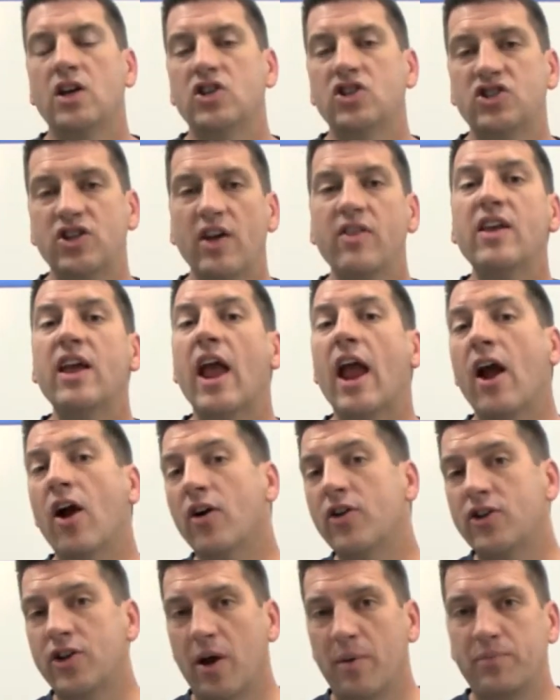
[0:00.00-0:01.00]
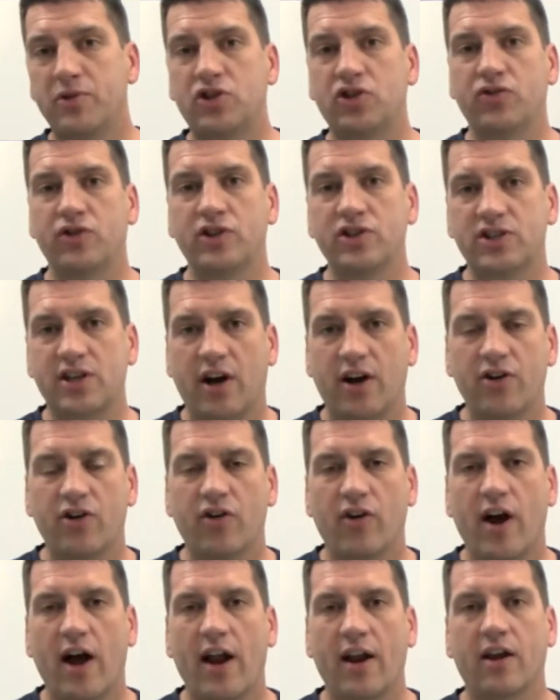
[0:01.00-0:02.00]
Say the air temperature inside
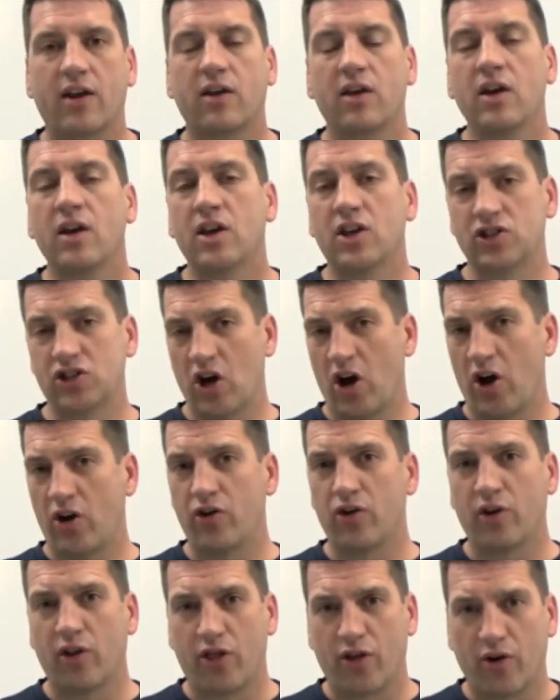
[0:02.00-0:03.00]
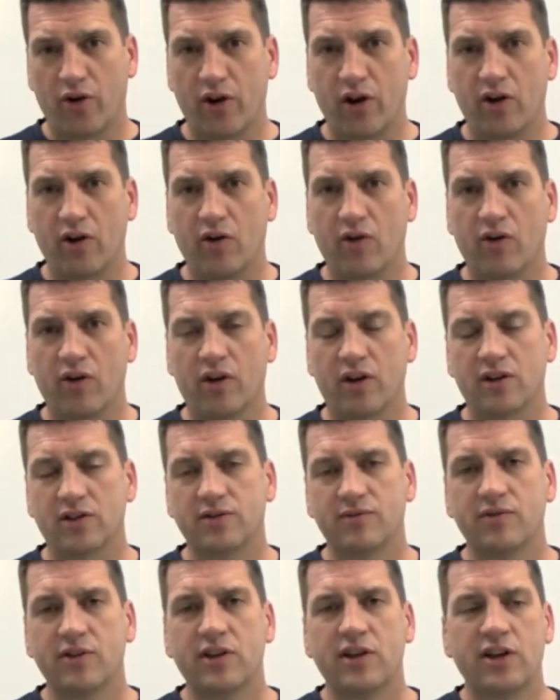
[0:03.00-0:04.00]
your attic is one hundred thirty
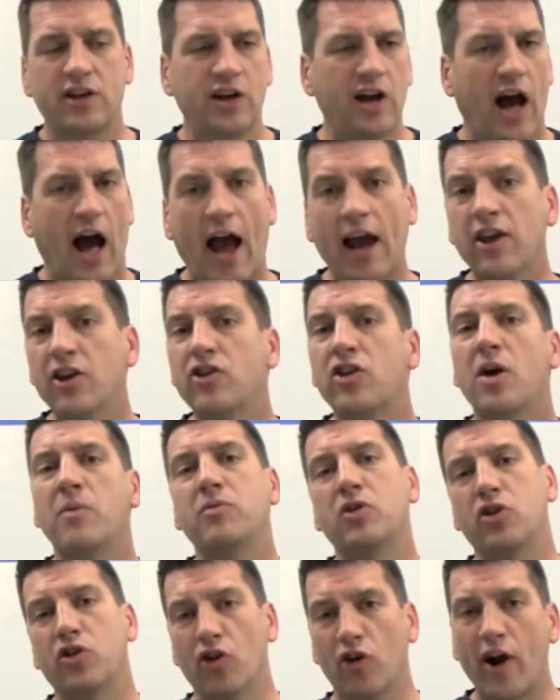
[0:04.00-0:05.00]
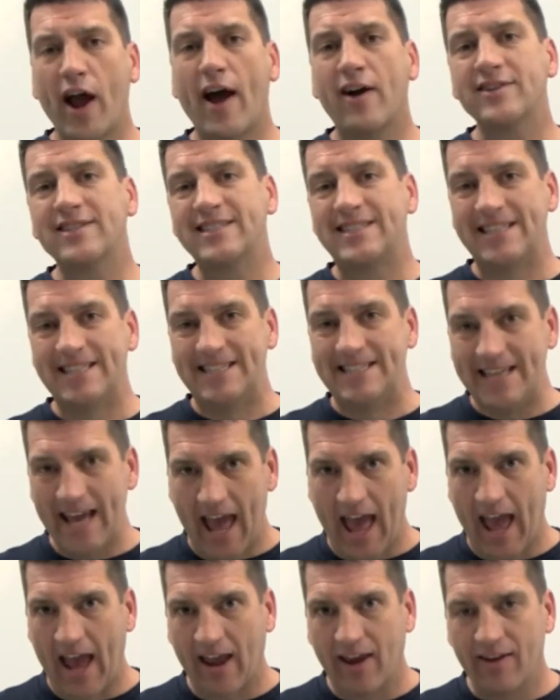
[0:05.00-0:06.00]
degrees. I could come to your house
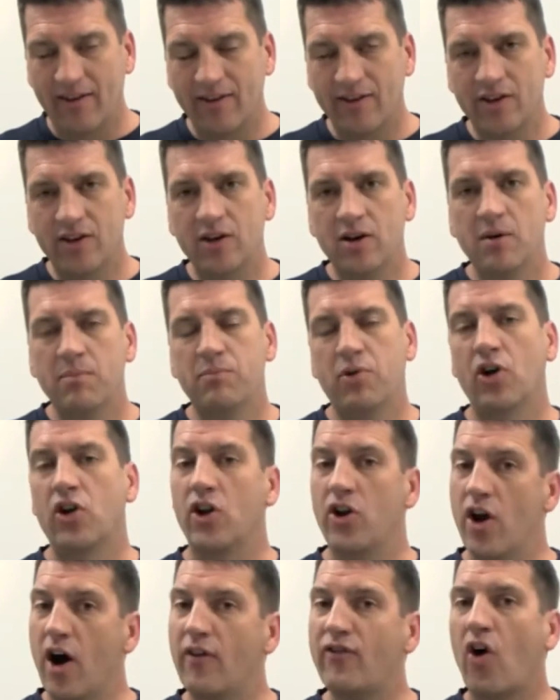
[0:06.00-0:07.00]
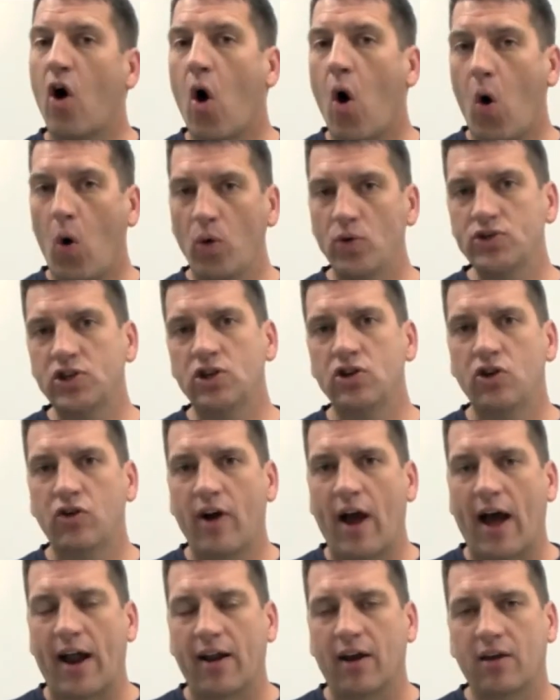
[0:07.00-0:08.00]
today, put enough holes in
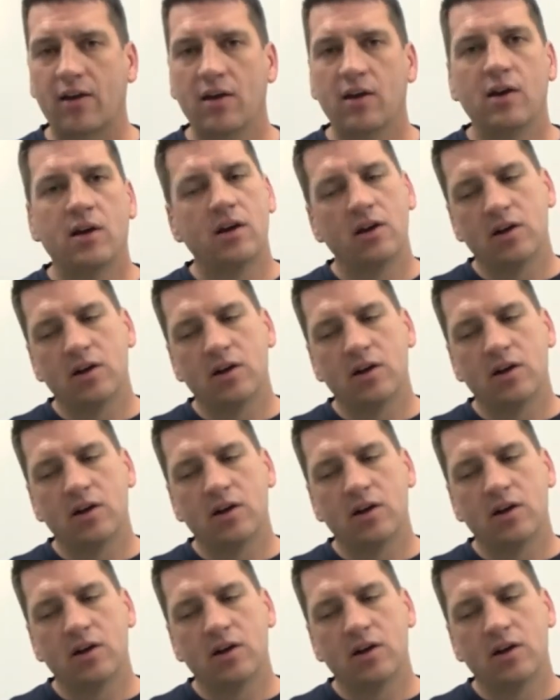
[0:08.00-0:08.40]
your attic,